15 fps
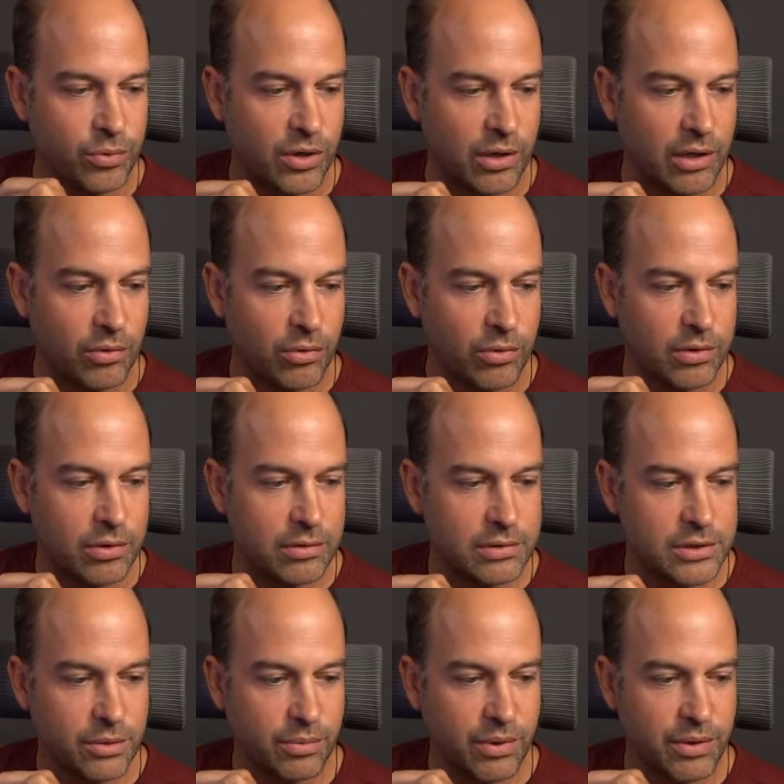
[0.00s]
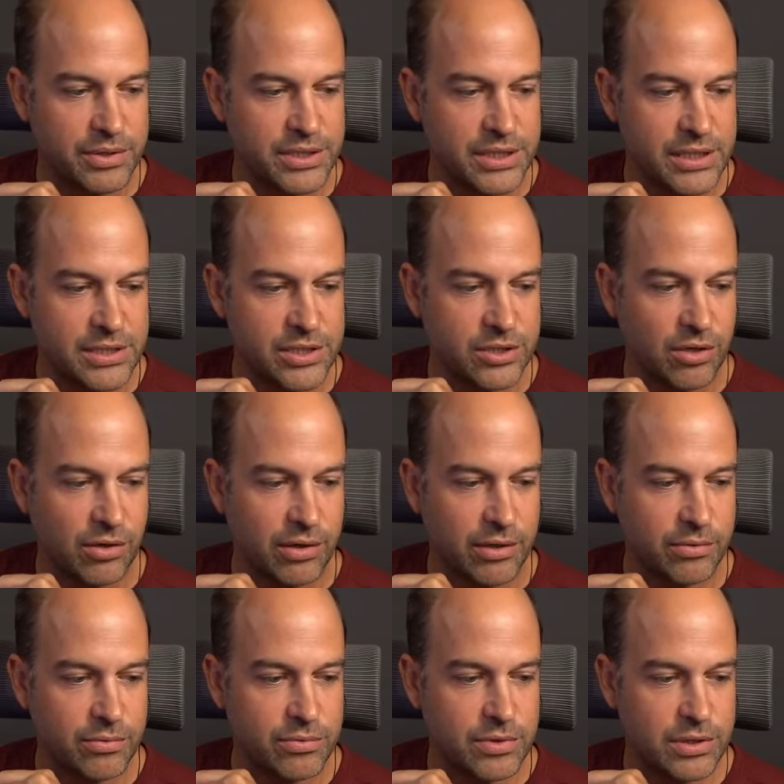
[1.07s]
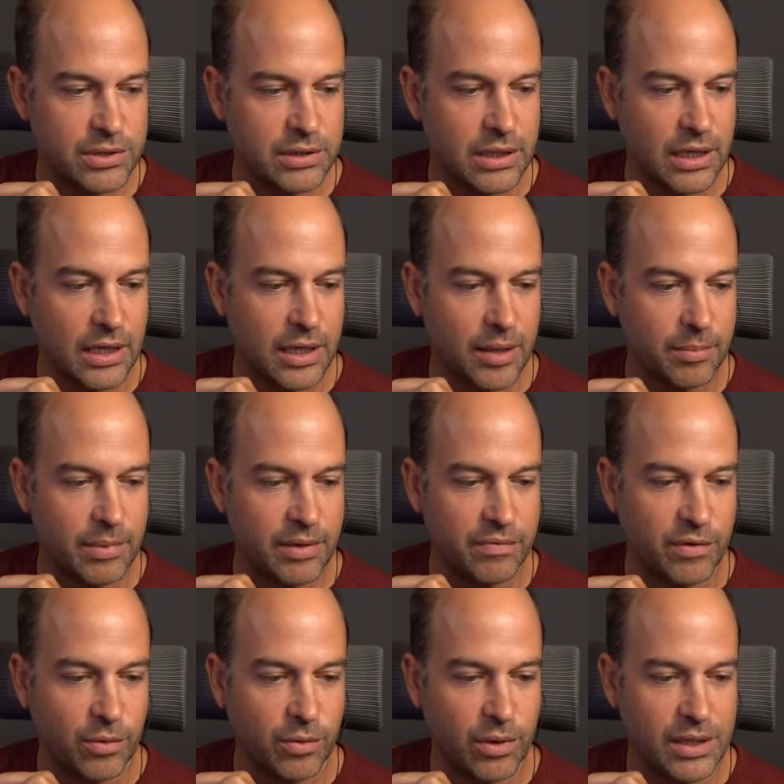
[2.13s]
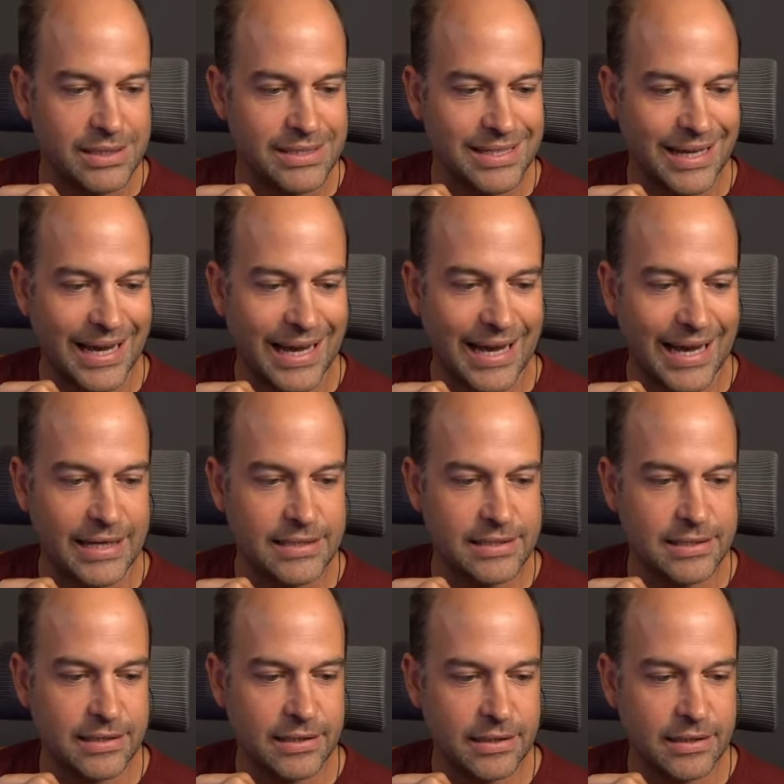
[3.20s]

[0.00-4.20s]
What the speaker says: dialog, so where it says styles, if you wanted to add,